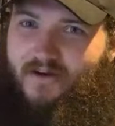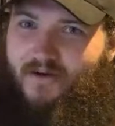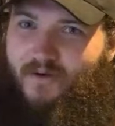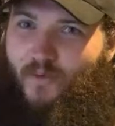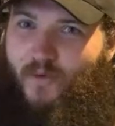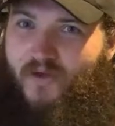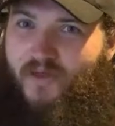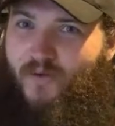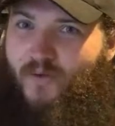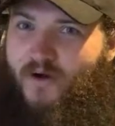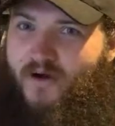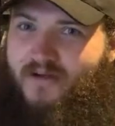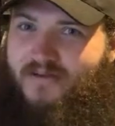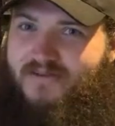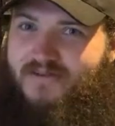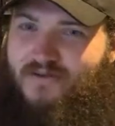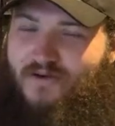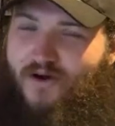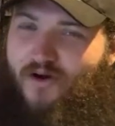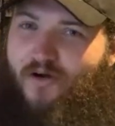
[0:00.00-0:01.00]
We the
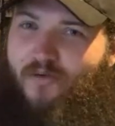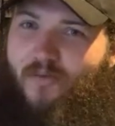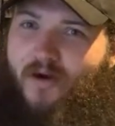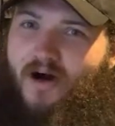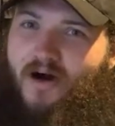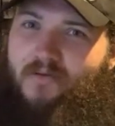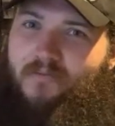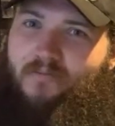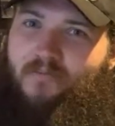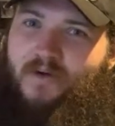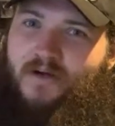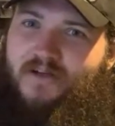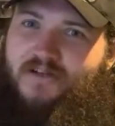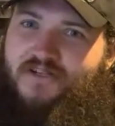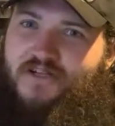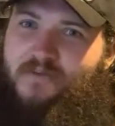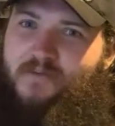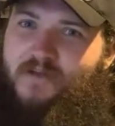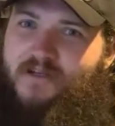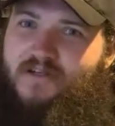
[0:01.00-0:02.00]
ones throw them up, but
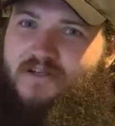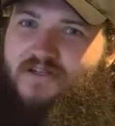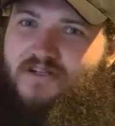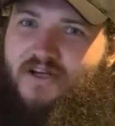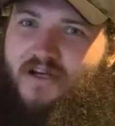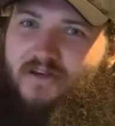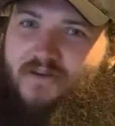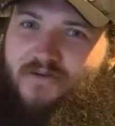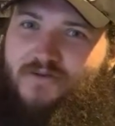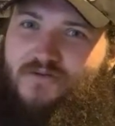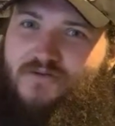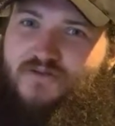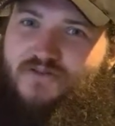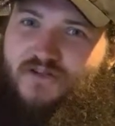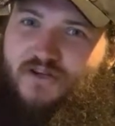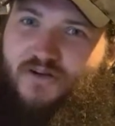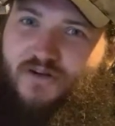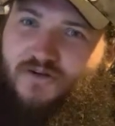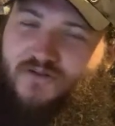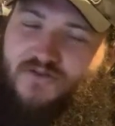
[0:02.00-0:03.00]
Jimmy and Jay, the
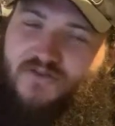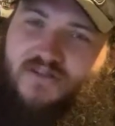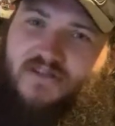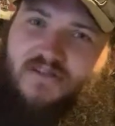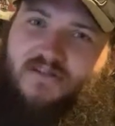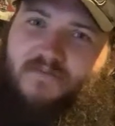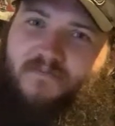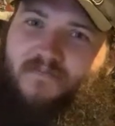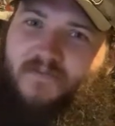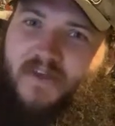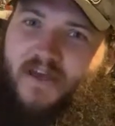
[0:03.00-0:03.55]
Usos,